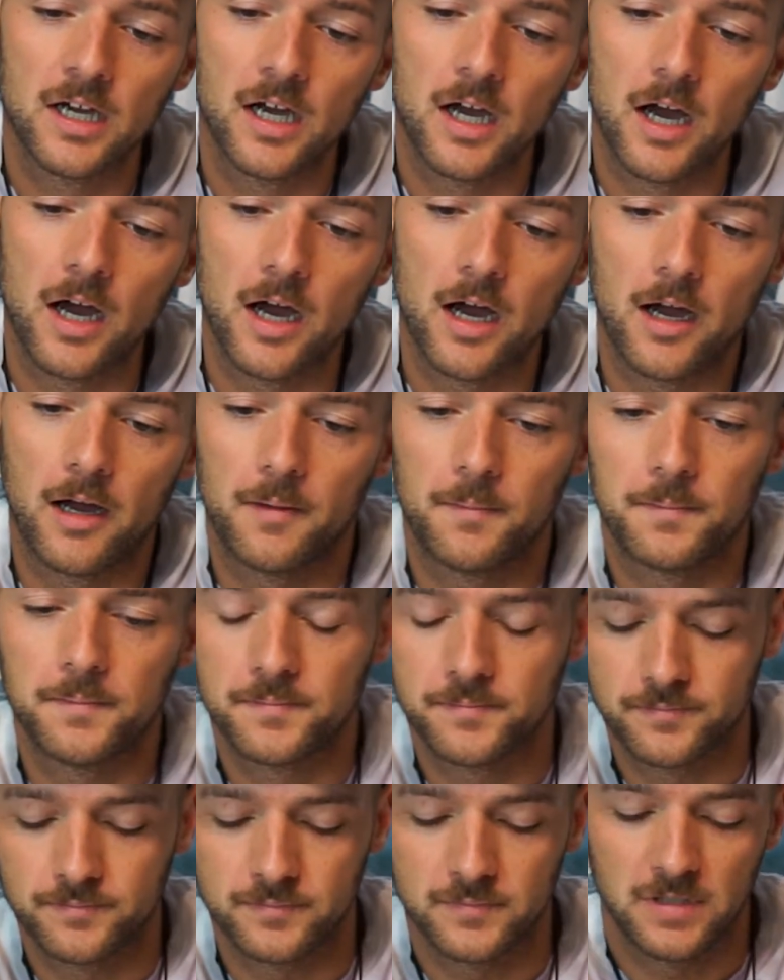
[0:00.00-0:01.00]

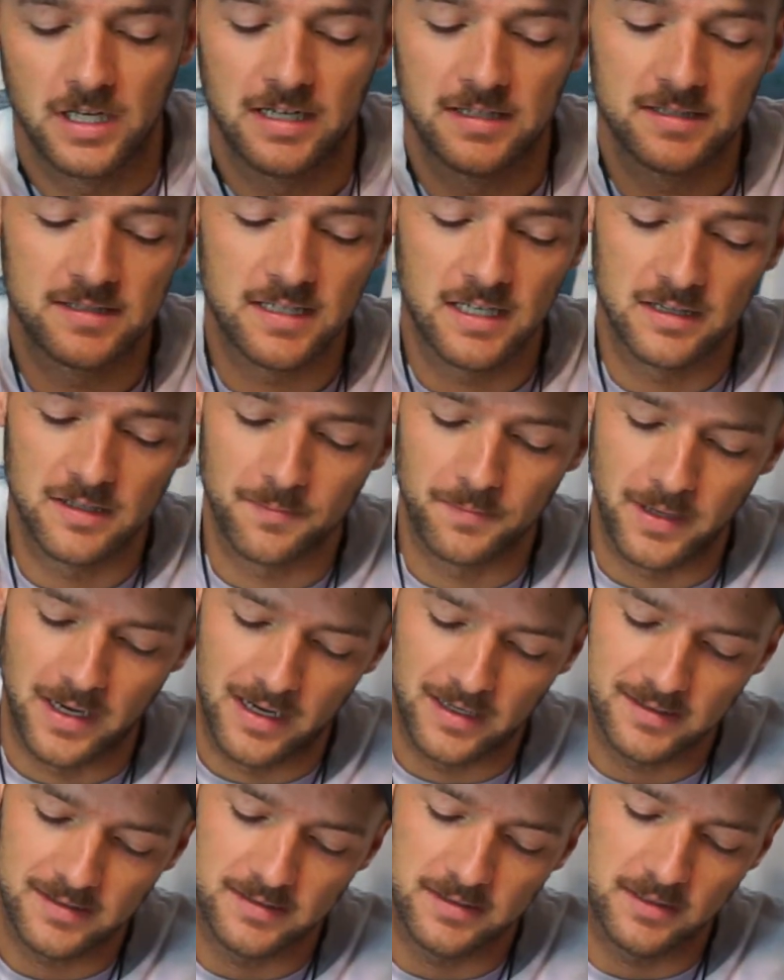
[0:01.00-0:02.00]
I just got the
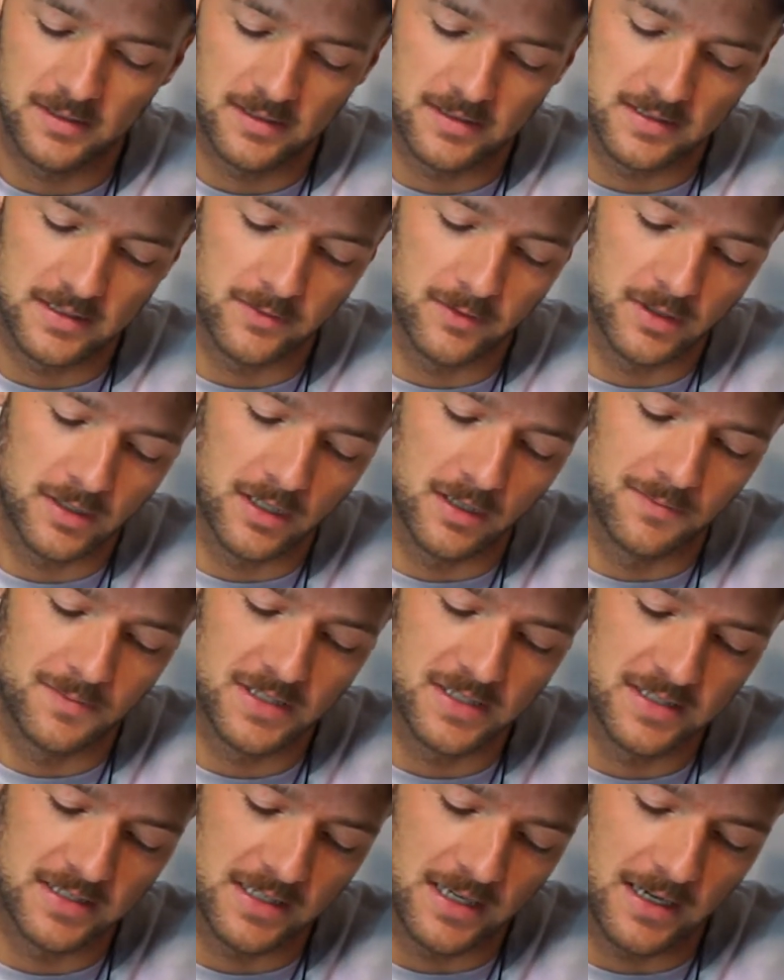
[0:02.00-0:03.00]
box so you can see what comes
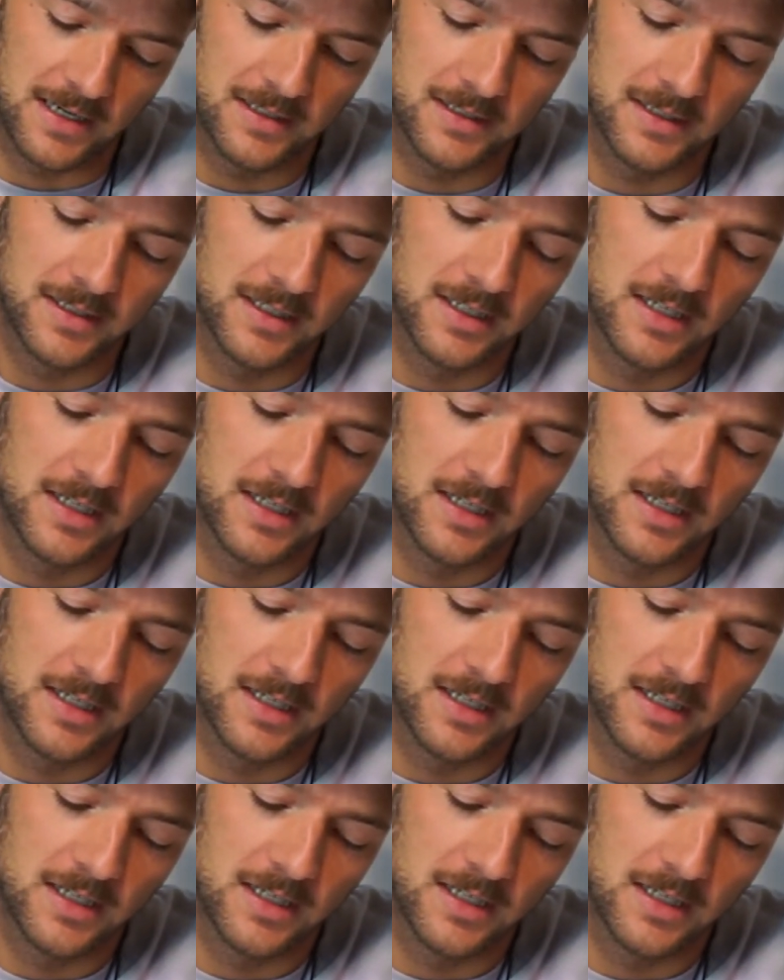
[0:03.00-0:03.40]
inside.